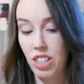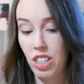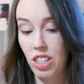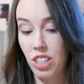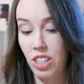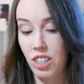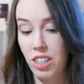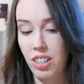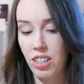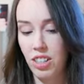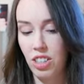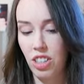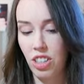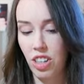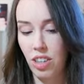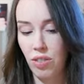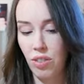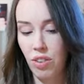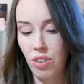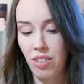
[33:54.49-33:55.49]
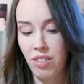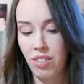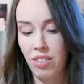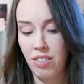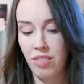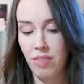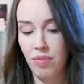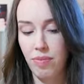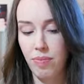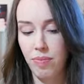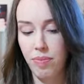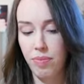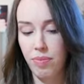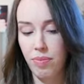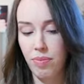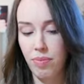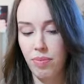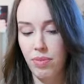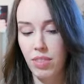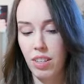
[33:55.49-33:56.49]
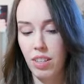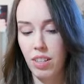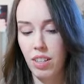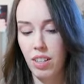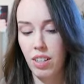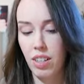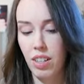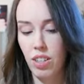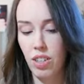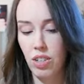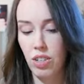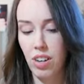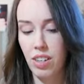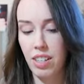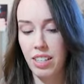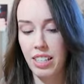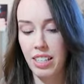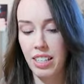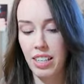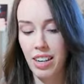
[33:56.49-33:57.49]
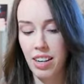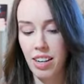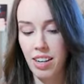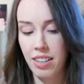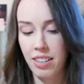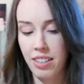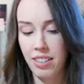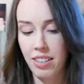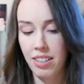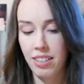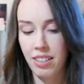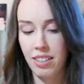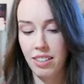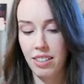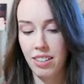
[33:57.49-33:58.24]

Shin Shenron. Trunks again.